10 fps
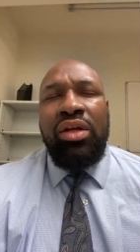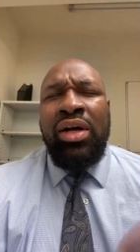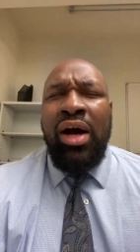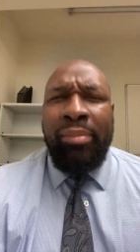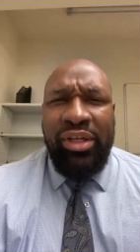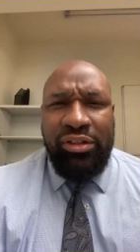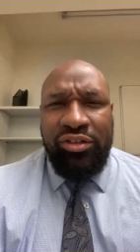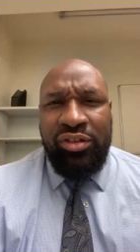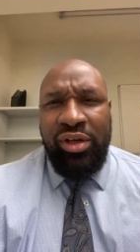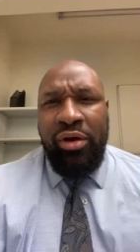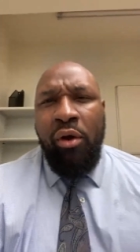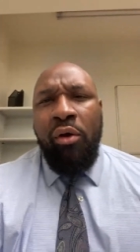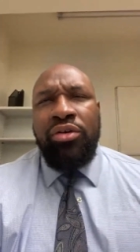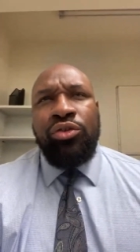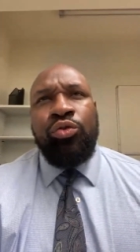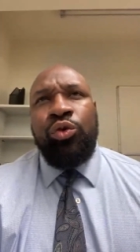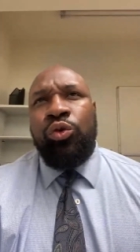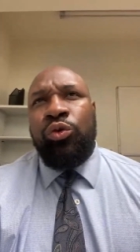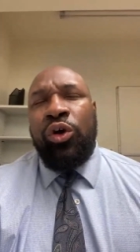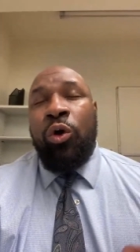comments,
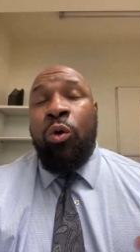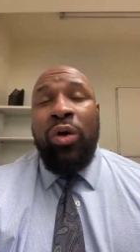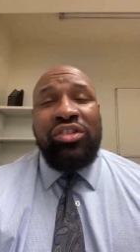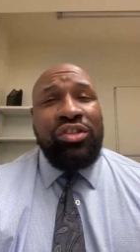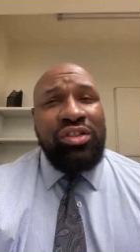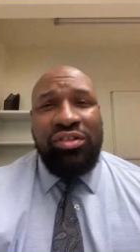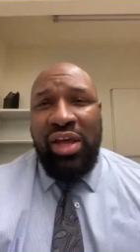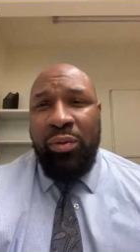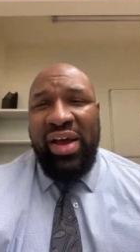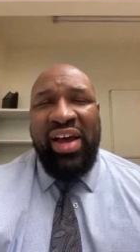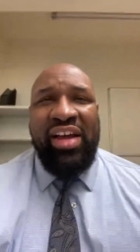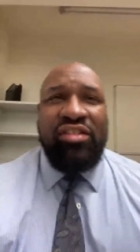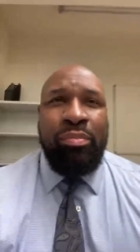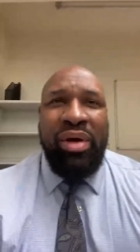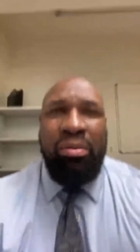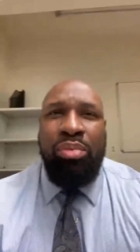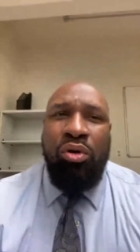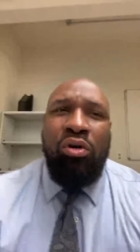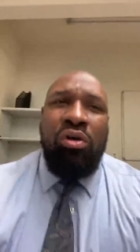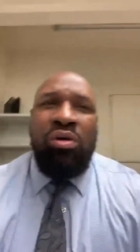through the questions that were asked by
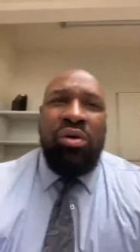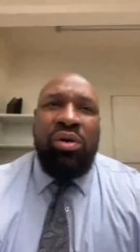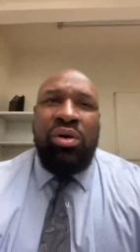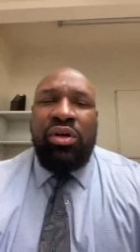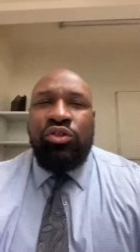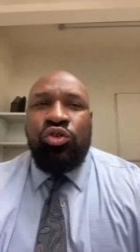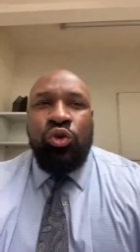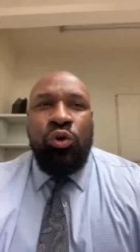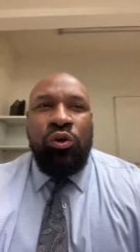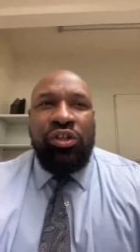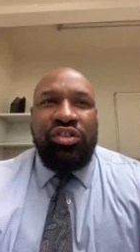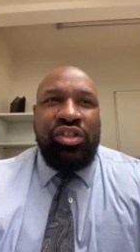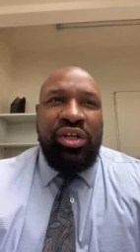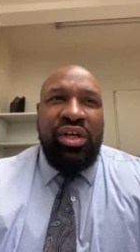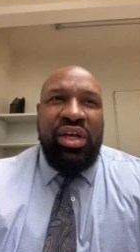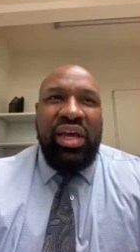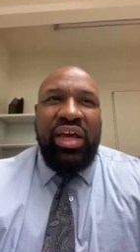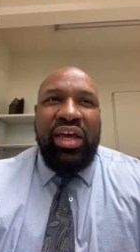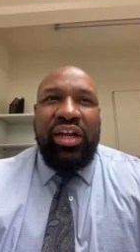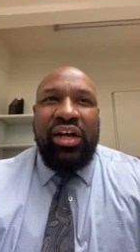Paul George,
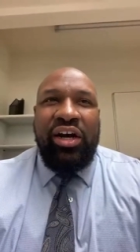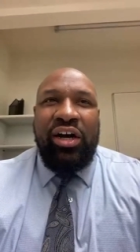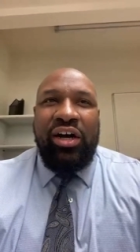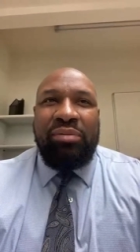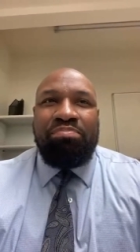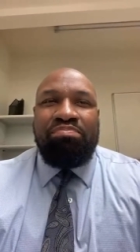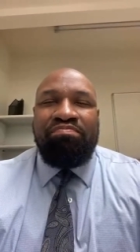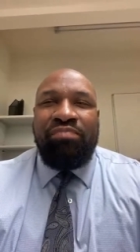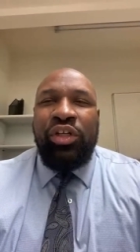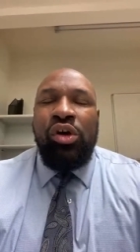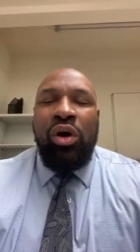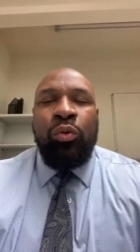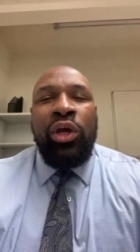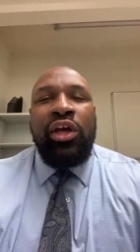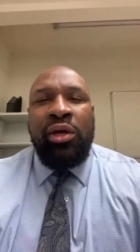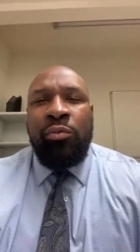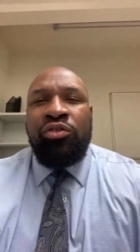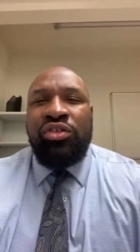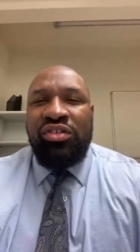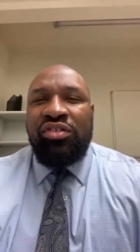and it was
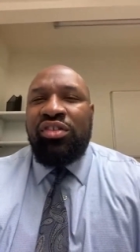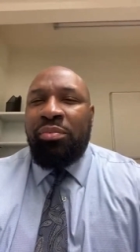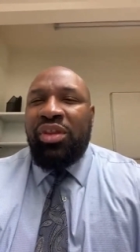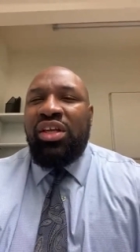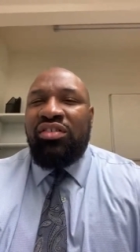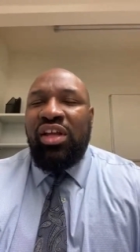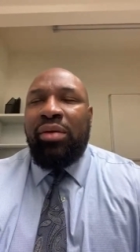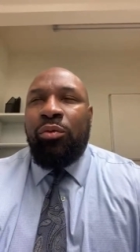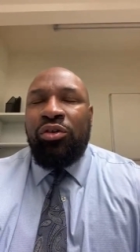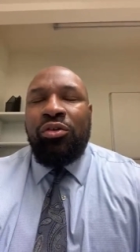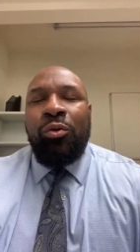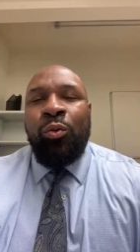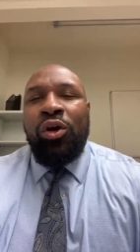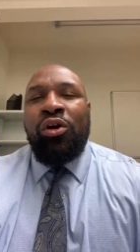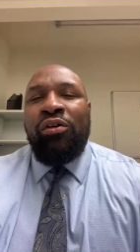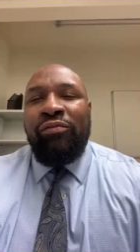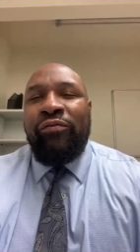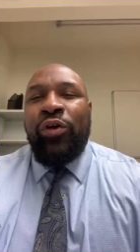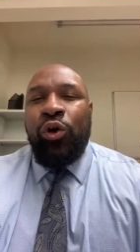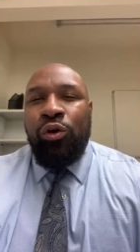just some things that were
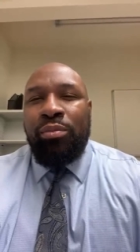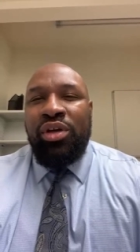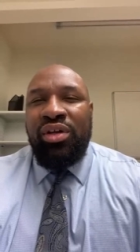confirmed